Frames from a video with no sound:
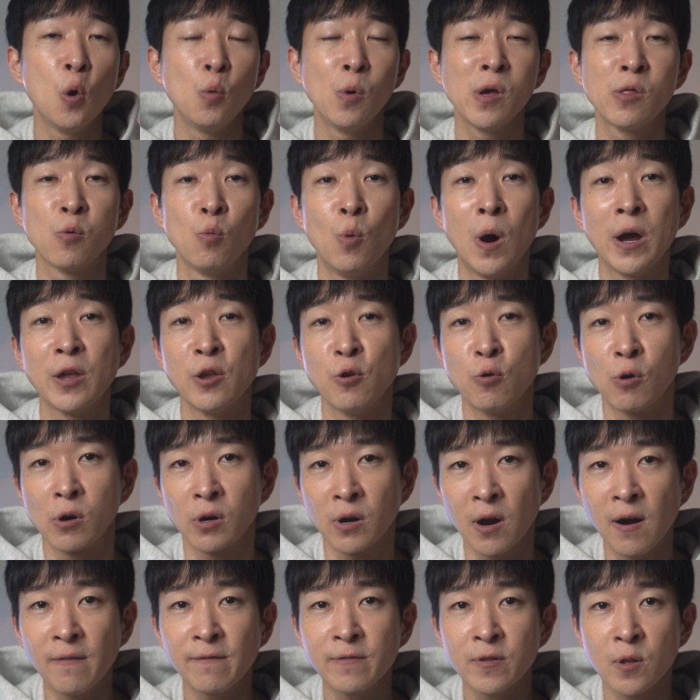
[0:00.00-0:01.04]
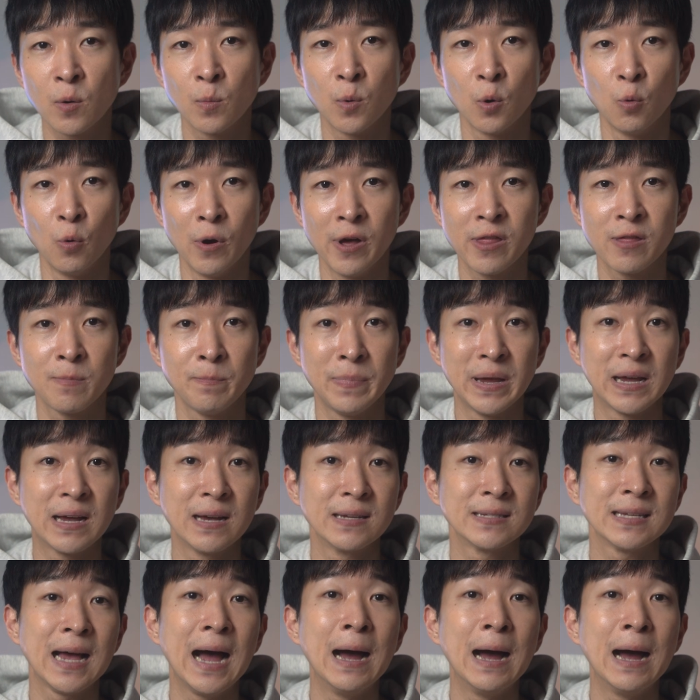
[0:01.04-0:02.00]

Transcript: with what you are comfortable with because